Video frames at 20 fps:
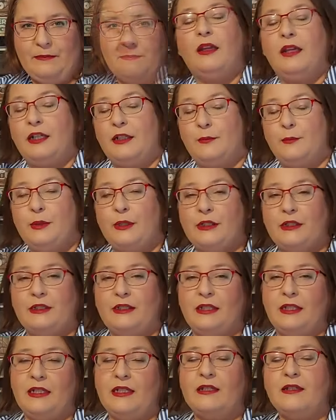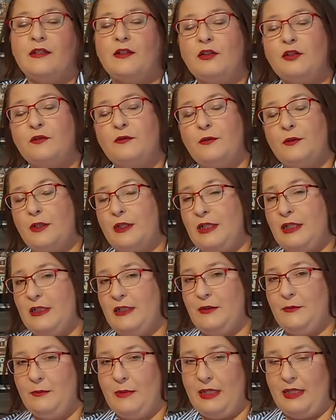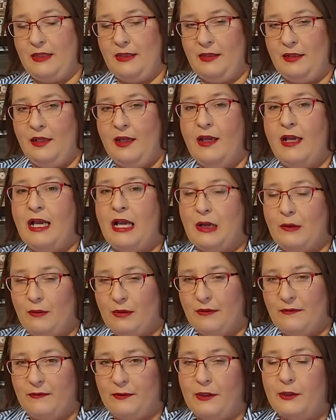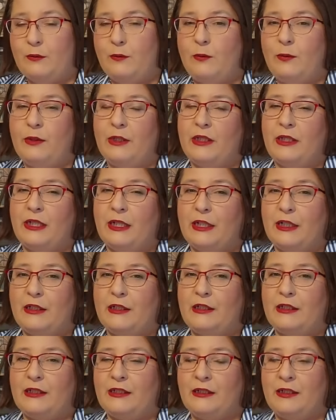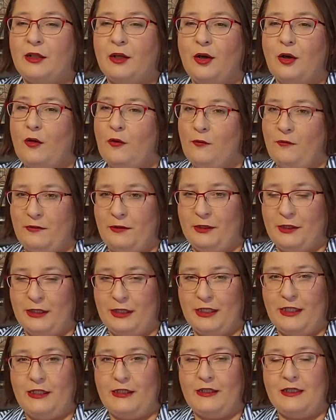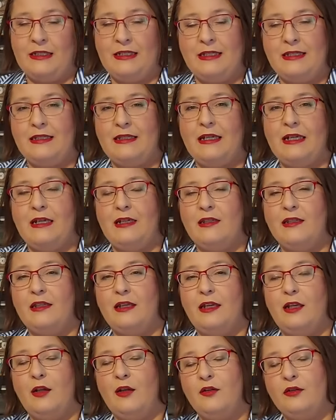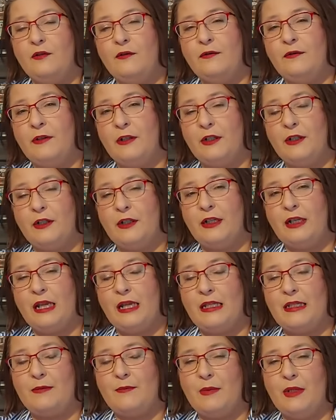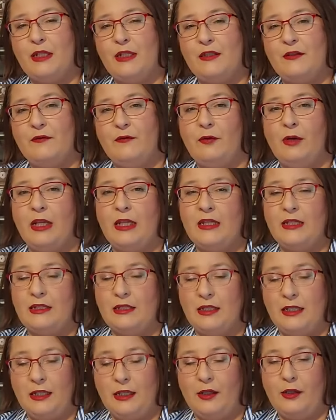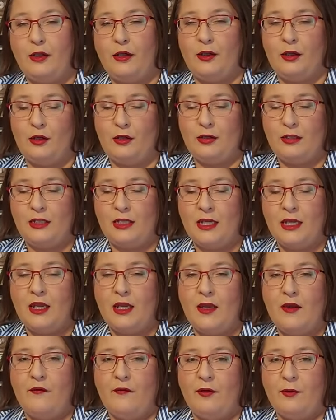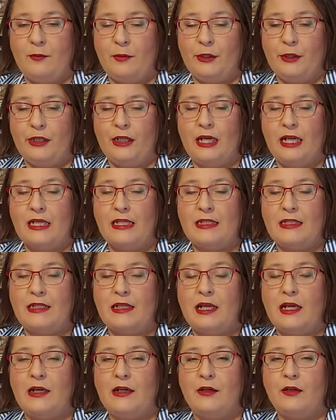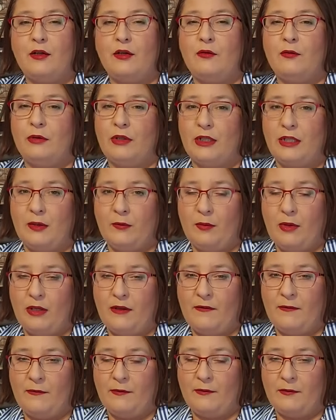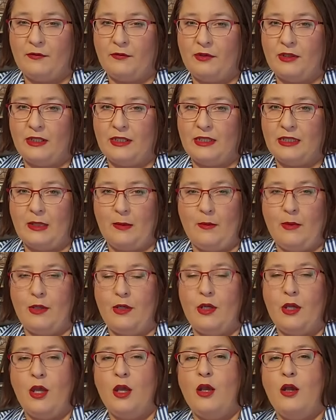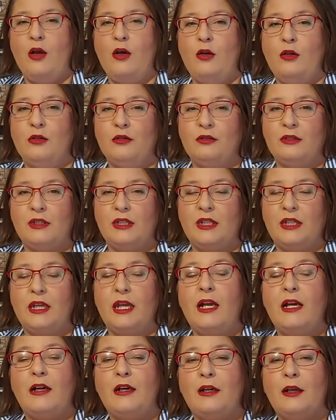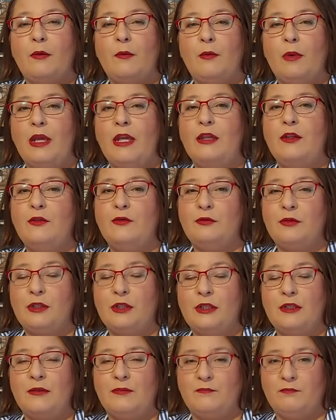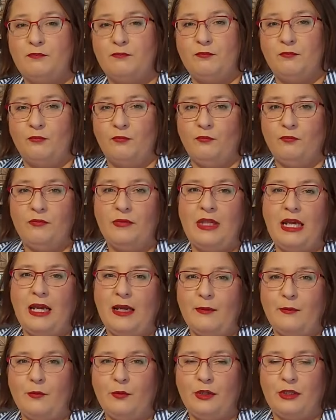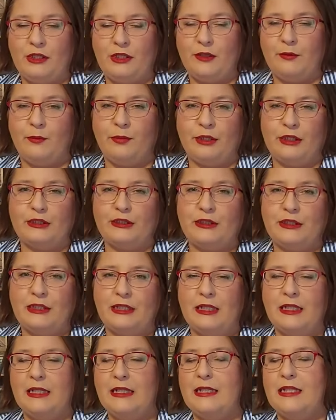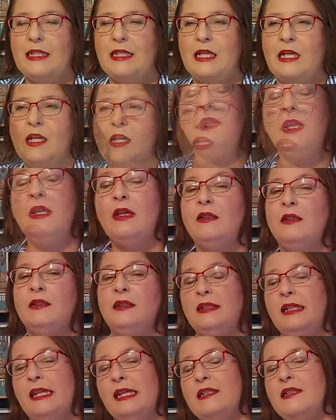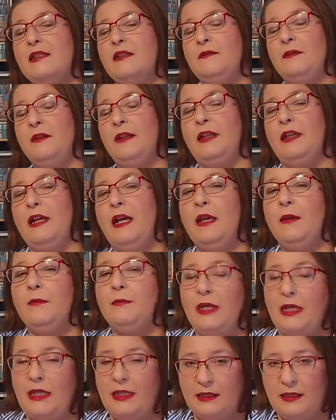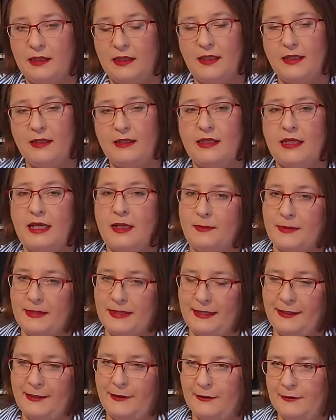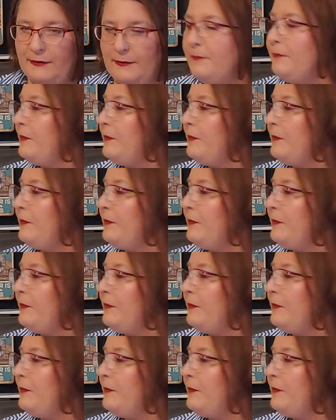Her birthday is not for another month. However, we learned over years that a lot of her classmates, friends, like girls from her class, are going away during summer, or they are away during time when her birthday is. The next thing I made is upcycle.